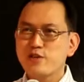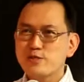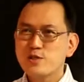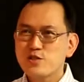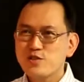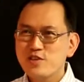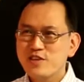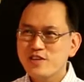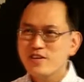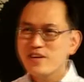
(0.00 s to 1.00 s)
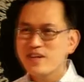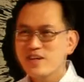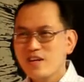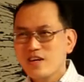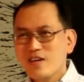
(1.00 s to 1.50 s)
a Christmas tree, right?
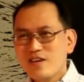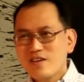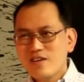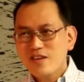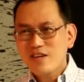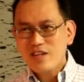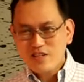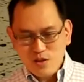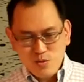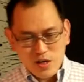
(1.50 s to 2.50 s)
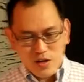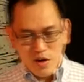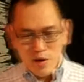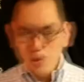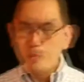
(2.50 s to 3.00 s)
Okay, that's a work
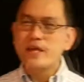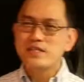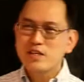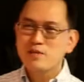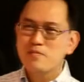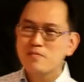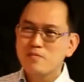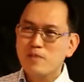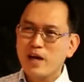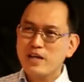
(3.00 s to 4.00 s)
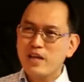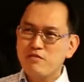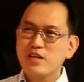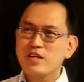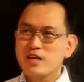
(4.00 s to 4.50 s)
called Momentum by
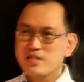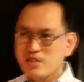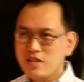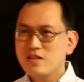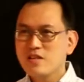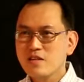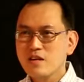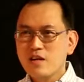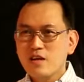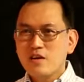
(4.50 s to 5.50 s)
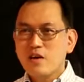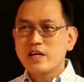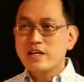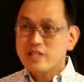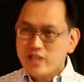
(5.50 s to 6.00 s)
David Gerstein,
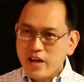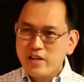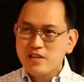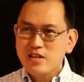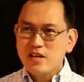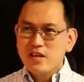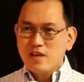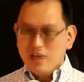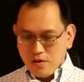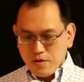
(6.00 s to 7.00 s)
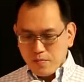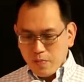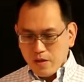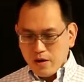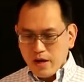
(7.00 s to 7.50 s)
or Gerstein.
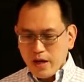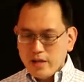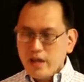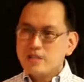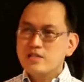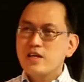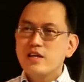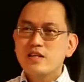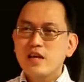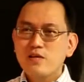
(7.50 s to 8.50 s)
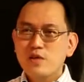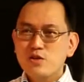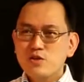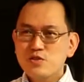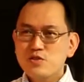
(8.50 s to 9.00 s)
All right, and that's in,
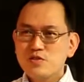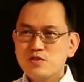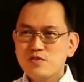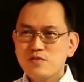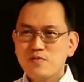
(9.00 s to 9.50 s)
anyone knows?